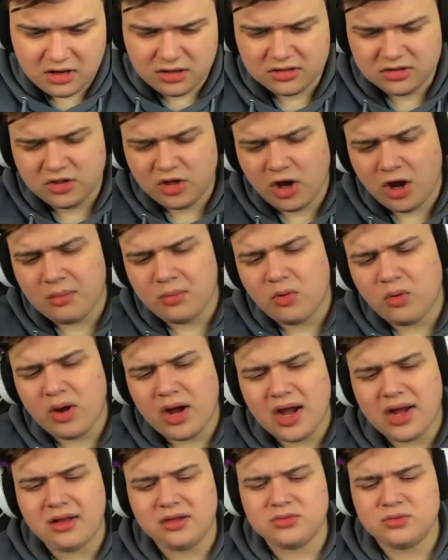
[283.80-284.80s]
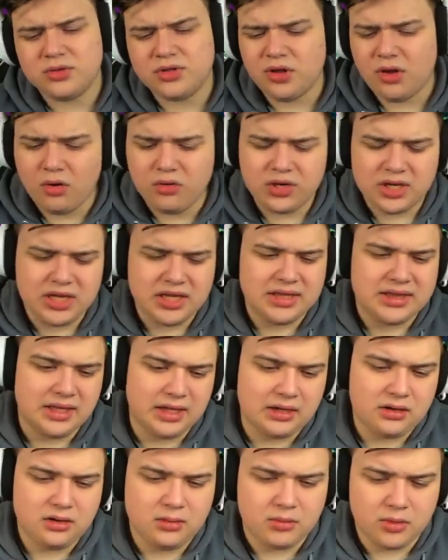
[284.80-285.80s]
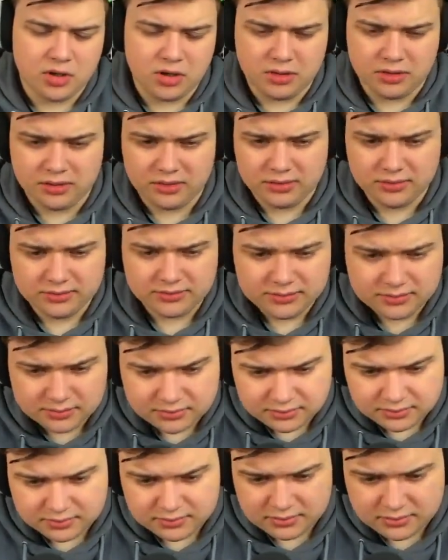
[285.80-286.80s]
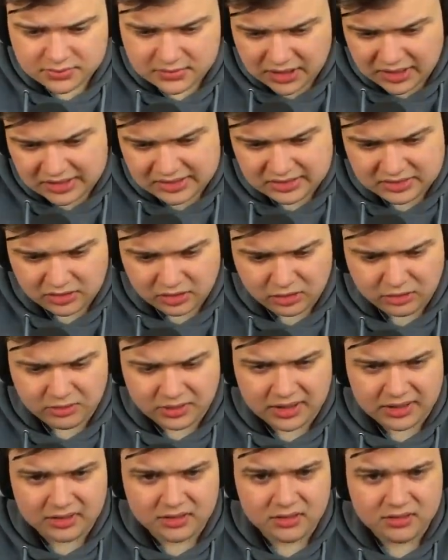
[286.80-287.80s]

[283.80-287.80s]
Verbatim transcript: Normal wild. We don't need that. Come on. That is so bad.